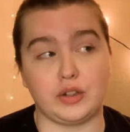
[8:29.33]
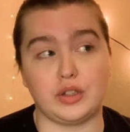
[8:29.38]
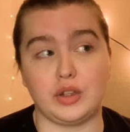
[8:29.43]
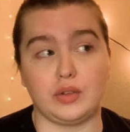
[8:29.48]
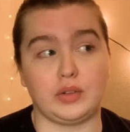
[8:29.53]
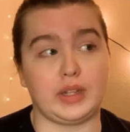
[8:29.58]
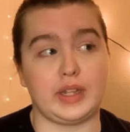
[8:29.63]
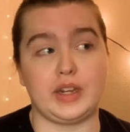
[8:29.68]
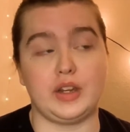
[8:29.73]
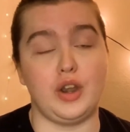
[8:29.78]
So
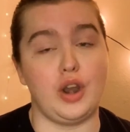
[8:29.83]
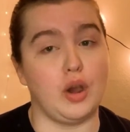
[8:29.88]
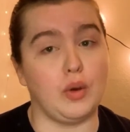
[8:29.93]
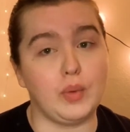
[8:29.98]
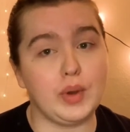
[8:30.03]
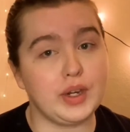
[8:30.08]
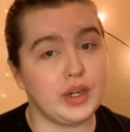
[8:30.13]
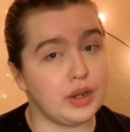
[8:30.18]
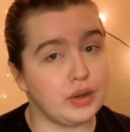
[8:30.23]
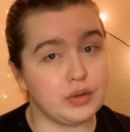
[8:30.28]
like no
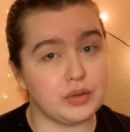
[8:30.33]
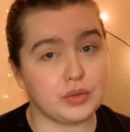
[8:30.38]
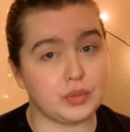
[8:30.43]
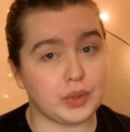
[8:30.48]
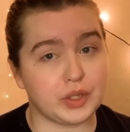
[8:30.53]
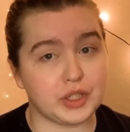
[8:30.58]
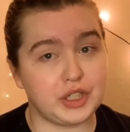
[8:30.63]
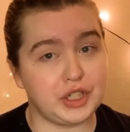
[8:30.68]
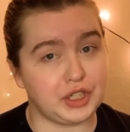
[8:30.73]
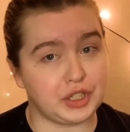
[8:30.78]
one knows
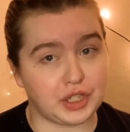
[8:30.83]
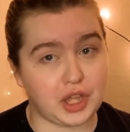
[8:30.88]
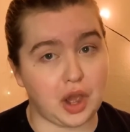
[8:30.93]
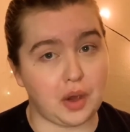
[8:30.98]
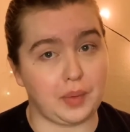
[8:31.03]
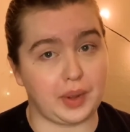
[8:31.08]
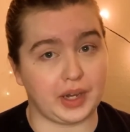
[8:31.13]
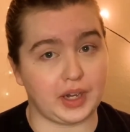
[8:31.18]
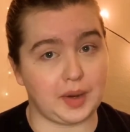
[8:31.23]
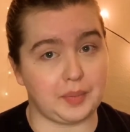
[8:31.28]
where she's
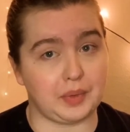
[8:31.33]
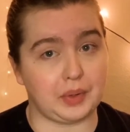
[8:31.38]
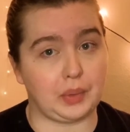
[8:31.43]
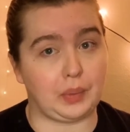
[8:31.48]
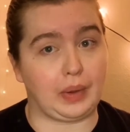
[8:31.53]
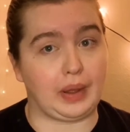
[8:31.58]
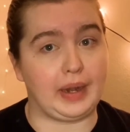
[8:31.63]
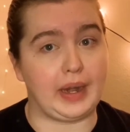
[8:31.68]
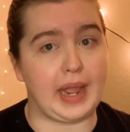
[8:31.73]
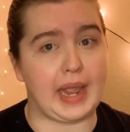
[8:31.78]
going, number
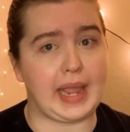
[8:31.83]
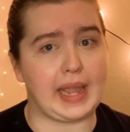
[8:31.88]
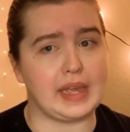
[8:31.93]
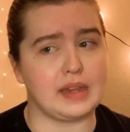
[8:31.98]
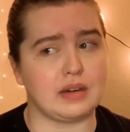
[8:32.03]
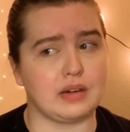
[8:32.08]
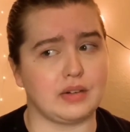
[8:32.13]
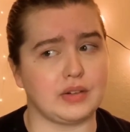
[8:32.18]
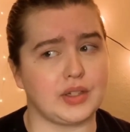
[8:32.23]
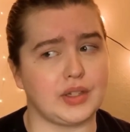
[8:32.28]
one,
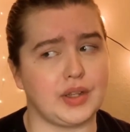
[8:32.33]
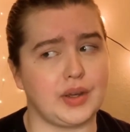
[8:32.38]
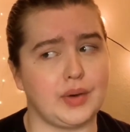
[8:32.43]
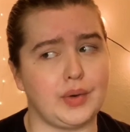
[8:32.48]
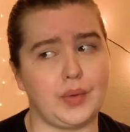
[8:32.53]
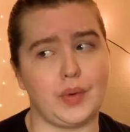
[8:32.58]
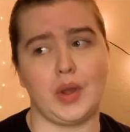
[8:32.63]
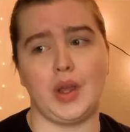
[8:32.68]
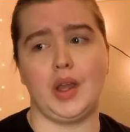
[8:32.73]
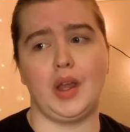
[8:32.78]
and also